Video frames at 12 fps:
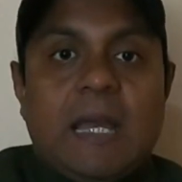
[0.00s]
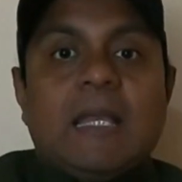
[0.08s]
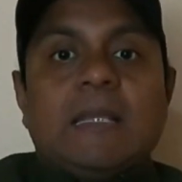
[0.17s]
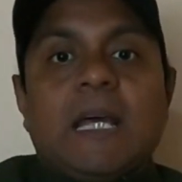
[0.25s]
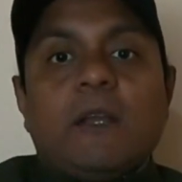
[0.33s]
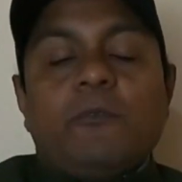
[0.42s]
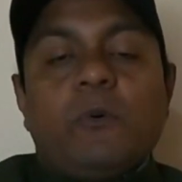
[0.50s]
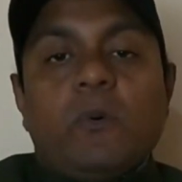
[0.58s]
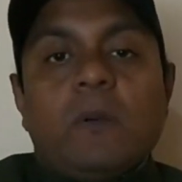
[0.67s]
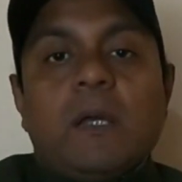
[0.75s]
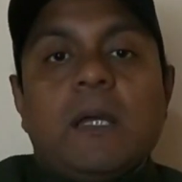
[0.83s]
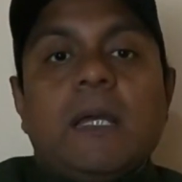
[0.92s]
And
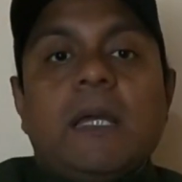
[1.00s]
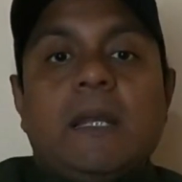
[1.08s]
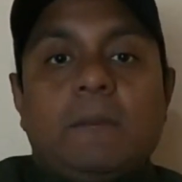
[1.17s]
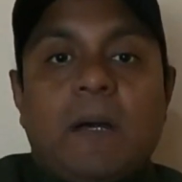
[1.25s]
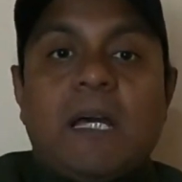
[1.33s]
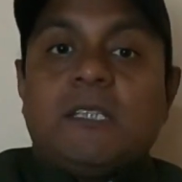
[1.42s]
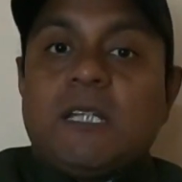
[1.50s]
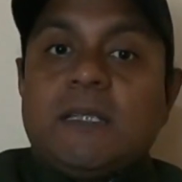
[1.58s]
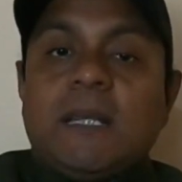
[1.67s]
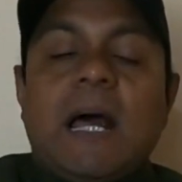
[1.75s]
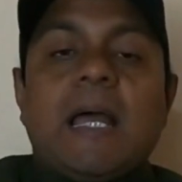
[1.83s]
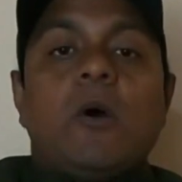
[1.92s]
therefore, in my
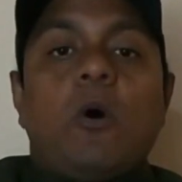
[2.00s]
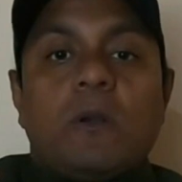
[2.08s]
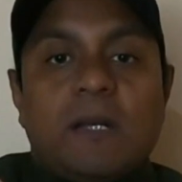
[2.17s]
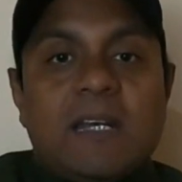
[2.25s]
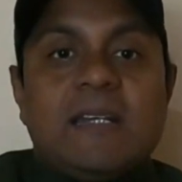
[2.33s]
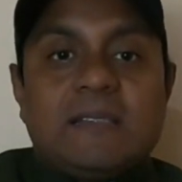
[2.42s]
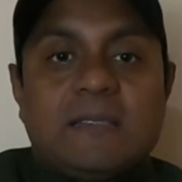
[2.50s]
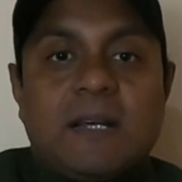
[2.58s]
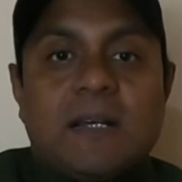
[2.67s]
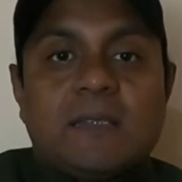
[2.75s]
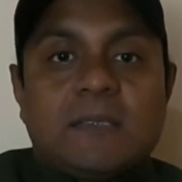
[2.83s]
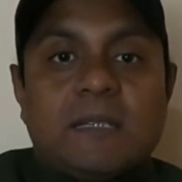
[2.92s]
channel, I already
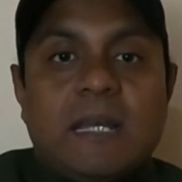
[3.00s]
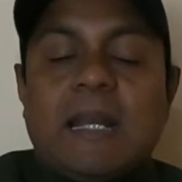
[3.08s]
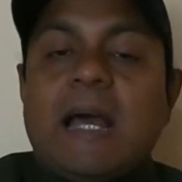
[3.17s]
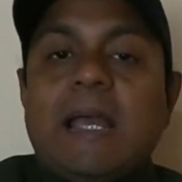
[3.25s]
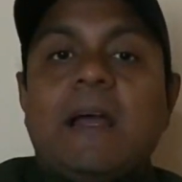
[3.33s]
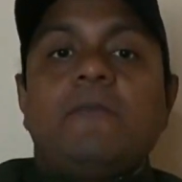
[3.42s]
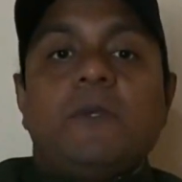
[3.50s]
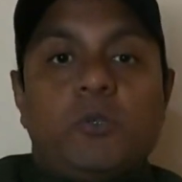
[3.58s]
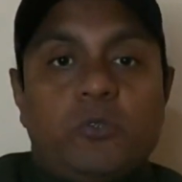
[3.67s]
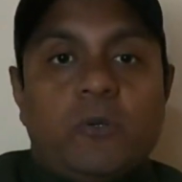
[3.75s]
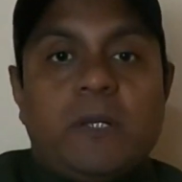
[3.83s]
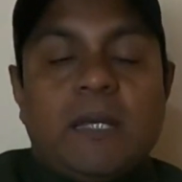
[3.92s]
discussed and I have
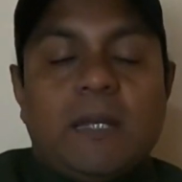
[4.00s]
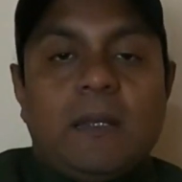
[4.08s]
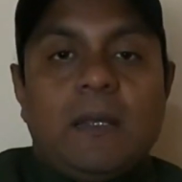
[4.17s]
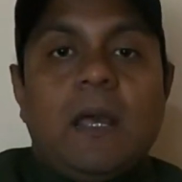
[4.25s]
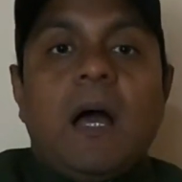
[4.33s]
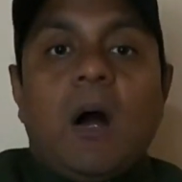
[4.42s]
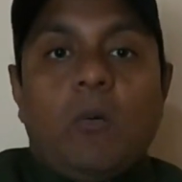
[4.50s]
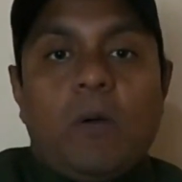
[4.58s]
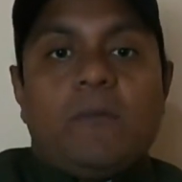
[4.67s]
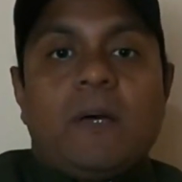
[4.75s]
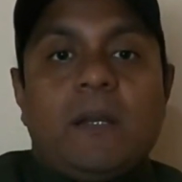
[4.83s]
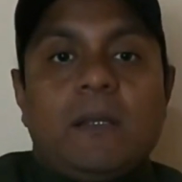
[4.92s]
tutorial.
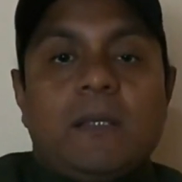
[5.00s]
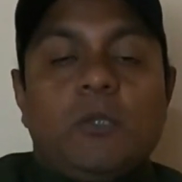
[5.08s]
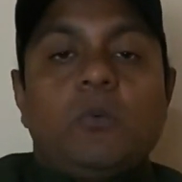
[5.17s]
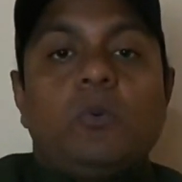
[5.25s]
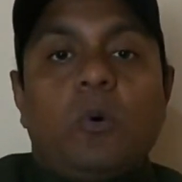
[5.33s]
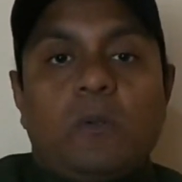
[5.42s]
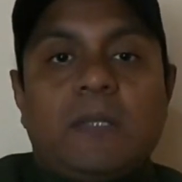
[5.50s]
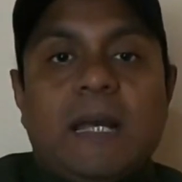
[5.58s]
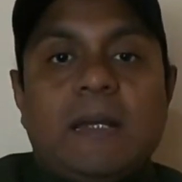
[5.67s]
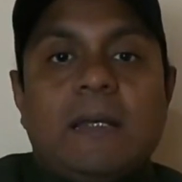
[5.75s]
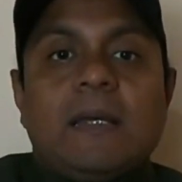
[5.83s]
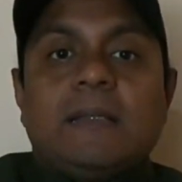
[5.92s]
However, you know
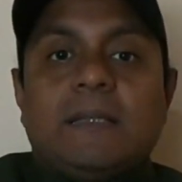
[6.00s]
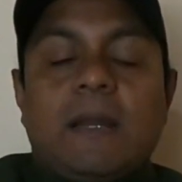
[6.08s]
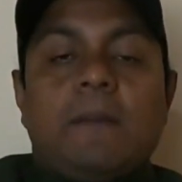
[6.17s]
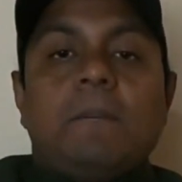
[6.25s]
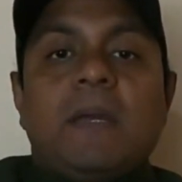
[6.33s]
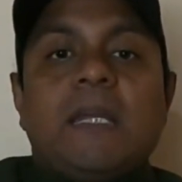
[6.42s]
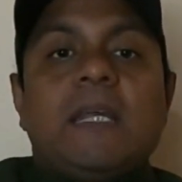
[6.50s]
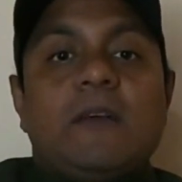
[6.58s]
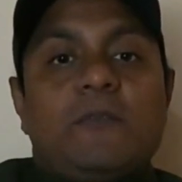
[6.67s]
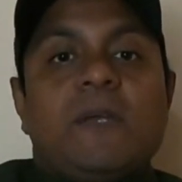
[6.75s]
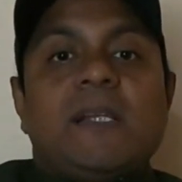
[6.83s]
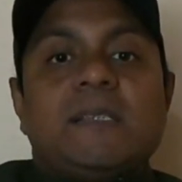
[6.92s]
that there are many
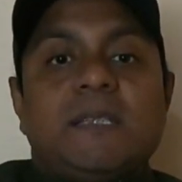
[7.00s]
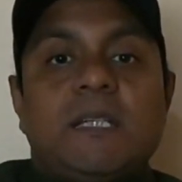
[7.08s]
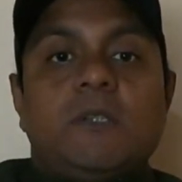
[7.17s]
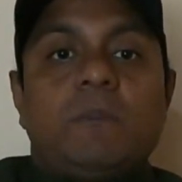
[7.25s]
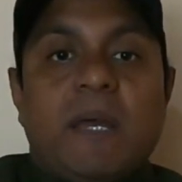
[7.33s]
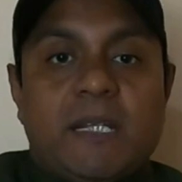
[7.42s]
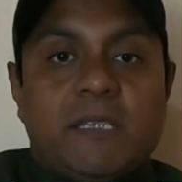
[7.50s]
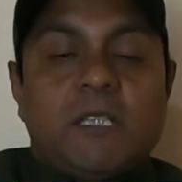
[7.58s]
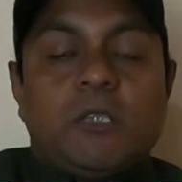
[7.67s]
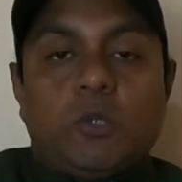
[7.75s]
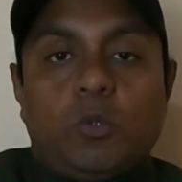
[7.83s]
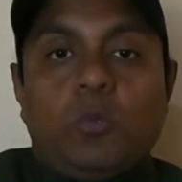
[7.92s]
referencing
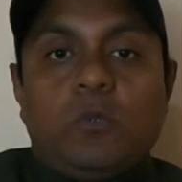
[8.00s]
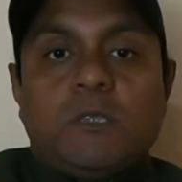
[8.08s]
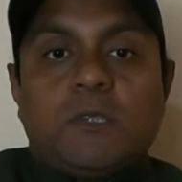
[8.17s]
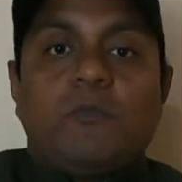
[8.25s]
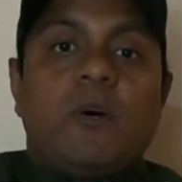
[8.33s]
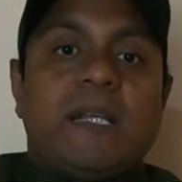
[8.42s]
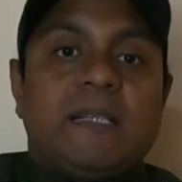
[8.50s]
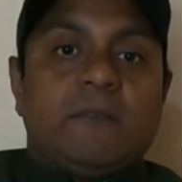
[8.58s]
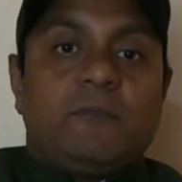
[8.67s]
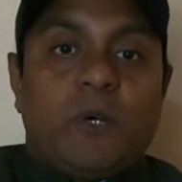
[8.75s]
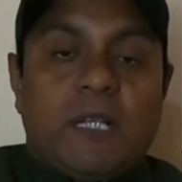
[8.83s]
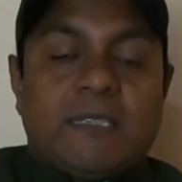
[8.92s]
managing tools,
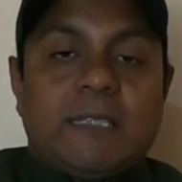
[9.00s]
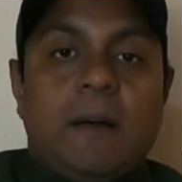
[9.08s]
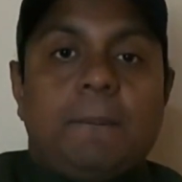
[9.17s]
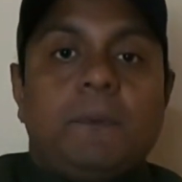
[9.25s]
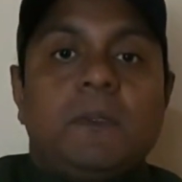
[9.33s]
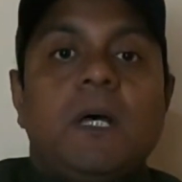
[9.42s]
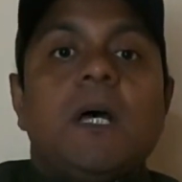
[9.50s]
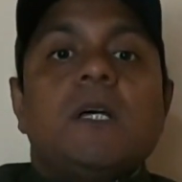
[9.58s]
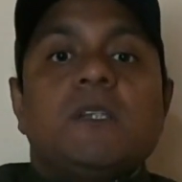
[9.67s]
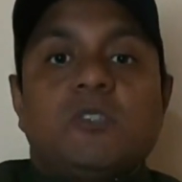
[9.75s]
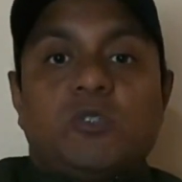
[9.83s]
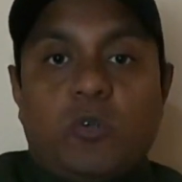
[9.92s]
for example,
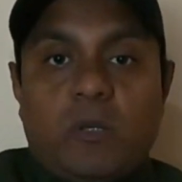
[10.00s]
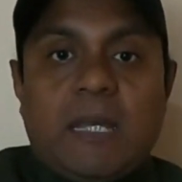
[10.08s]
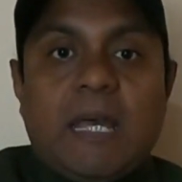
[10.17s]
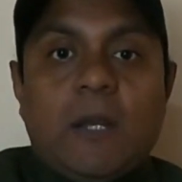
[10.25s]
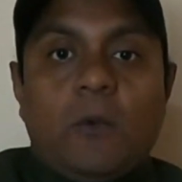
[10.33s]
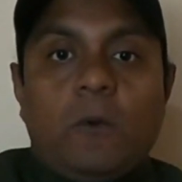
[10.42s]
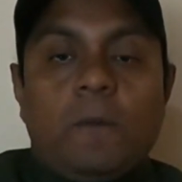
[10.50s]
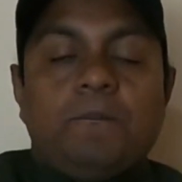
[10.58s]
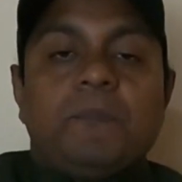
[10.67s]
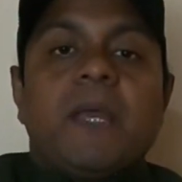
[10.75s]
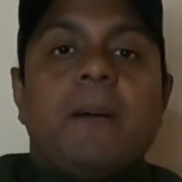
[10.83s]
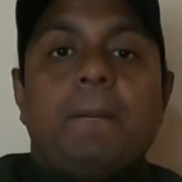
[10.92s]
Zotero,
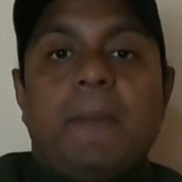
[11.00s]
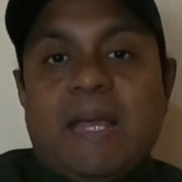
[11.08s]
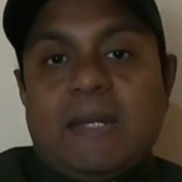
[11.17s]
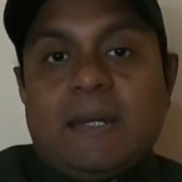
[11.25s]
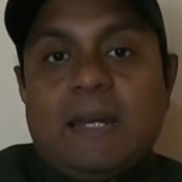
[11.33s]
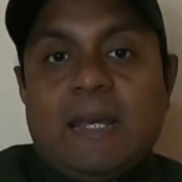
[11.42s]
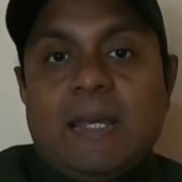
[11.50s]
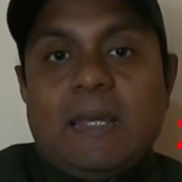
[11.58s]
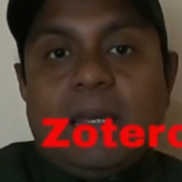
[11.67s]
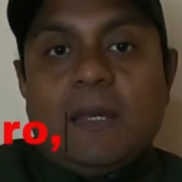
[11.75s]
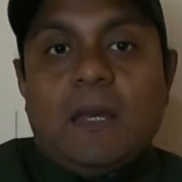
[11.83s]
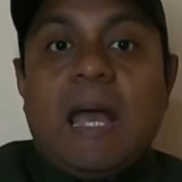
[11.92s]

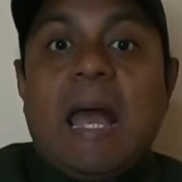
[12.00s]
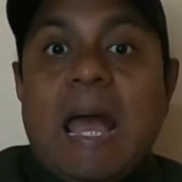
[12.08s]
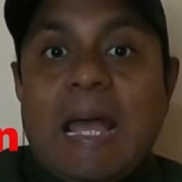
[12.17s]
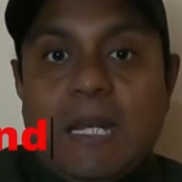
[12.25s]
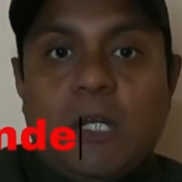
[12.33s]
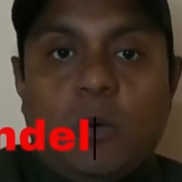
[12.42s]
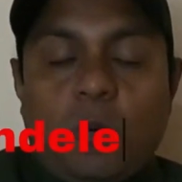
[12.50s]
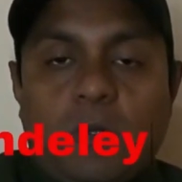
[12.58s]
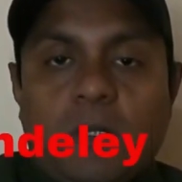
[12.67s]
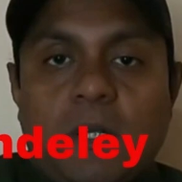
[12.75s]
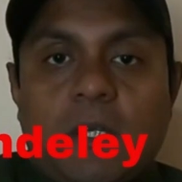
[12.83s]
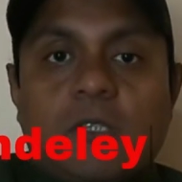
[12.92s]
Mendeley,
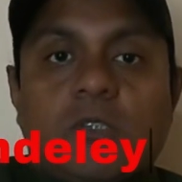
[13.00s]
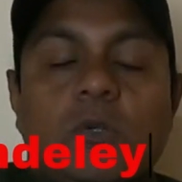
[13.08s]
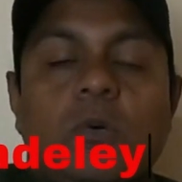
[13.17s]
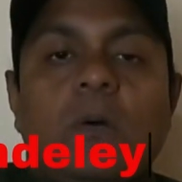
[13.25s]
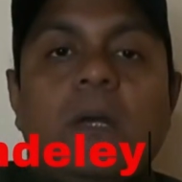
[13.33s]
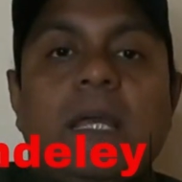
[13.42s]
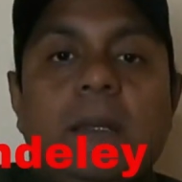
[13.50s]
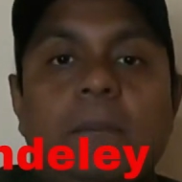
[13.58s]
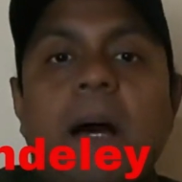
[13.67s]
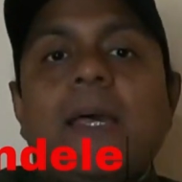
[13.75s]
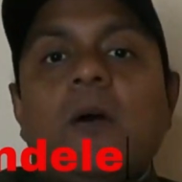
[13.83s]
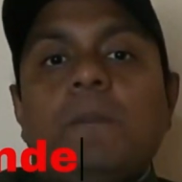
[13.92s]
EndNote. So in
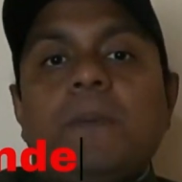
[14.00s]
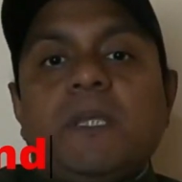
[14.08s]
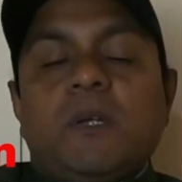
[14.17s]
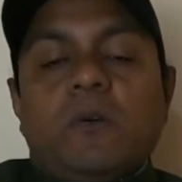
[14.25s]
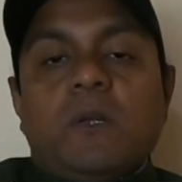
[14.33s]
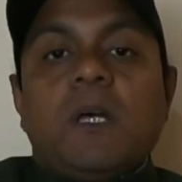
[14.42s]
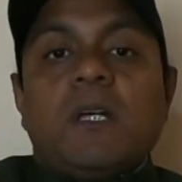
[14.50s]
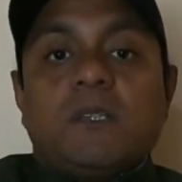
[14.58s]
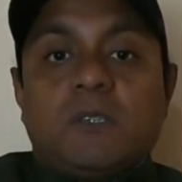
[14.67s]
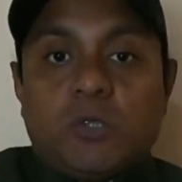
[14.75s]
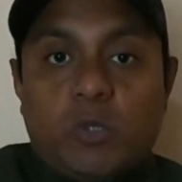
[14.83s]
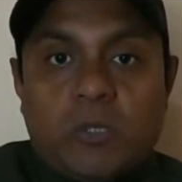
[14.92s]
my opinion,
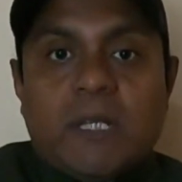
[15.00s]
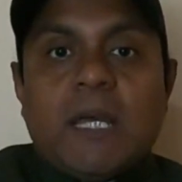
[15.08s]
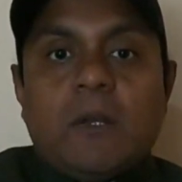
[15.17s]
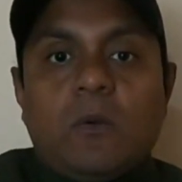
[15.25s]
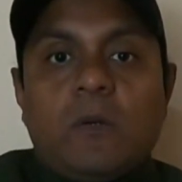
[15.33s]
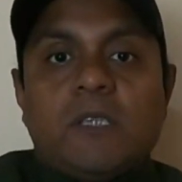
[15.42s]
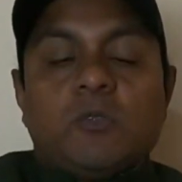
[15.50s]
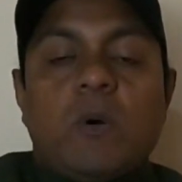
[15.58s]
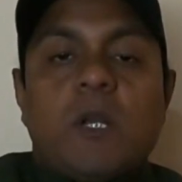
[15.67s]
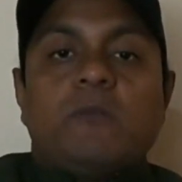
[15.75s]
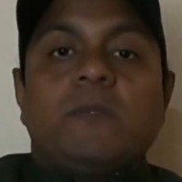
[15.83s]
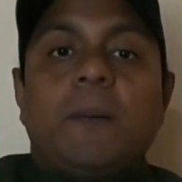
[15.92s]
Zotero is
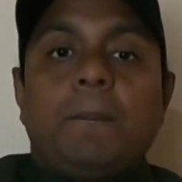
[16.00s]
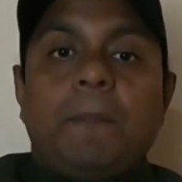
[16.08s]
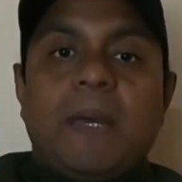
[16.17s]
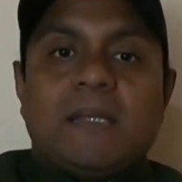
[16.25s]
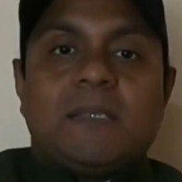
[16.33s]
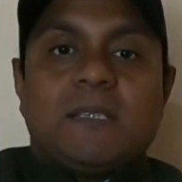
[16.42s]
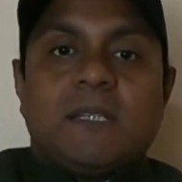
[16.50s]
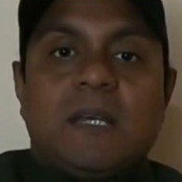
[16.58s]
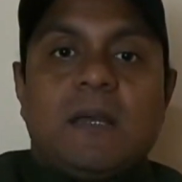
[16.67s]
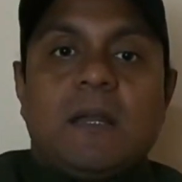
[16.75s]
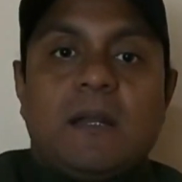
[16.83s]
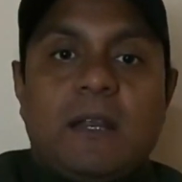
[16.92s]
one of the best
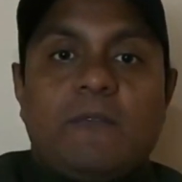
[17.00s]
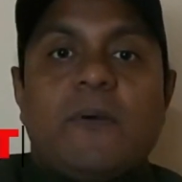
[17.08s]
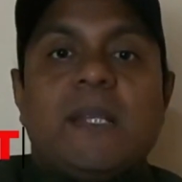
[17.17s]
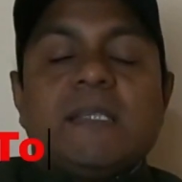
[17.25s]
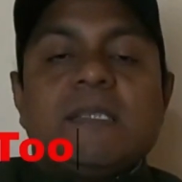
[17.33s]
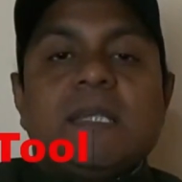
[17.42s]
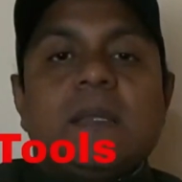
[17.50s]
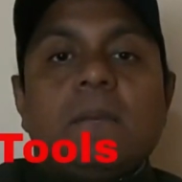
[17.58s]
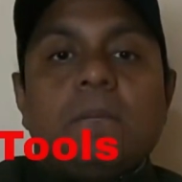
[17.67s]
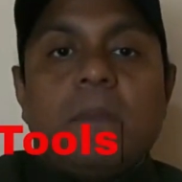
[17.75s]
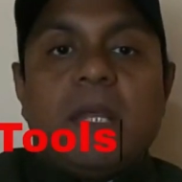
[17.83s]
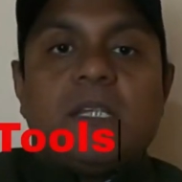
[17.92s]

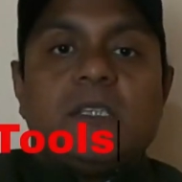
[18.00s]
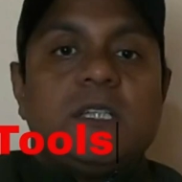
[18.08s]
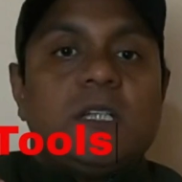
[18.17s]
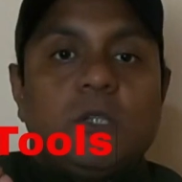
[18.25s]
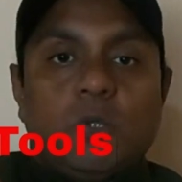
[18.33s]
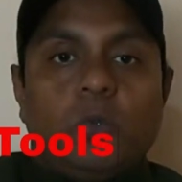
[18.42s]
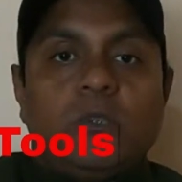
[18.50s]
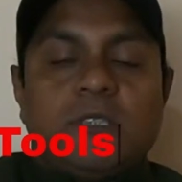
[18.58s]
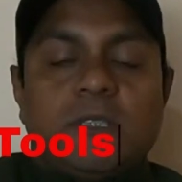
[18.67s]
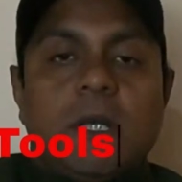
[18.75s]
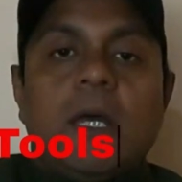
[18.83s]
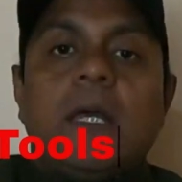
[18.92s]
referencing managing tools.